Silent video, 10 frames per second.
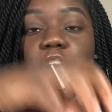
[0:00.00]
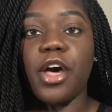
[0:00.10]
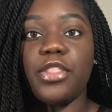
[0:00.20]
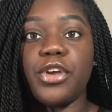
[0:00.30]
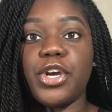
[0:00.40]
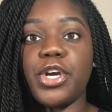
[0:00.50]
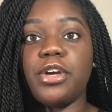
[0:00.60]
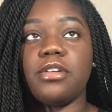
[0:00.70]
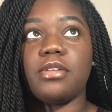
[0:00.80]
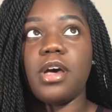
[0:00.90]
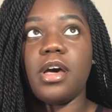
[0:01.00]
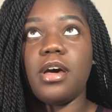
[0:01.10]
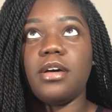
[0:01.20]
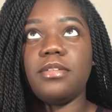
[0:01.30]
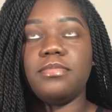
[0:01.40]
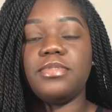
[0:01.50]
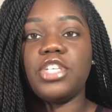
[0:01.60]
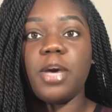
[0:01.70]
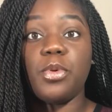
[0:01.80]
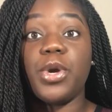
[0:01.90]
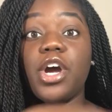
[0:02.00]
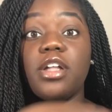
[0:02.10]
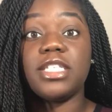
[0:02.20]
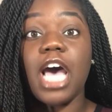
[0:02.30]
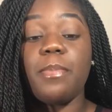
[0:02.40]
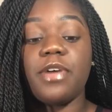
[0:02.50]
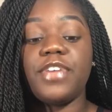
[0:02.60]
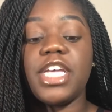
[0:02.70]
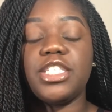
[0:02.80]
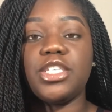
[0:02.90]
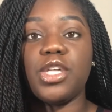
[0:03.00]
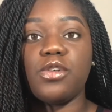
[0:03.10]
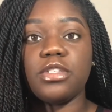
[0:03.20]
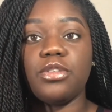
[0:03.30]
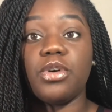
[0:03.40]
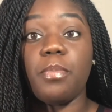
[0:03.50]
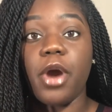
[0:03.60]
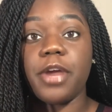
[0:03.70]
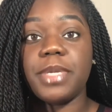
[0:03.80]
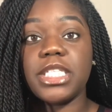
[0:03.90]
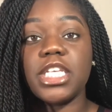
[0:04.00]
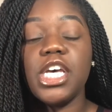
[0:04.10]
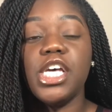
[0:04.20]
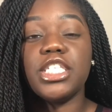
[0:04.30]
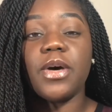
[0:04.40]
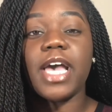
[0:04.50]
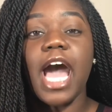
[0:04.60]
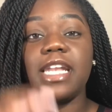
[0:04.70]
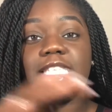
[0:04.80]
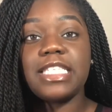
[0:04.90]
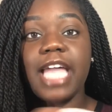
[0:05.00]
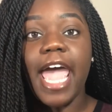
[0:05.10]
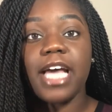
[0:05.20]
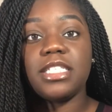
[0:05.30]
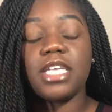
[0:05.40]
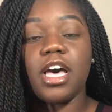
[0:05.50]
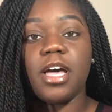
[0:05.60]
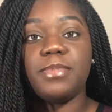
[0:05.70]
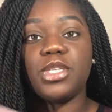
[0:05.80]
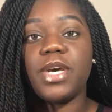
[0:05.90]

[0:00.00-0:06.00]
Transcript: other Tupperware on top of it into those little compartments. So it kind of stacks up.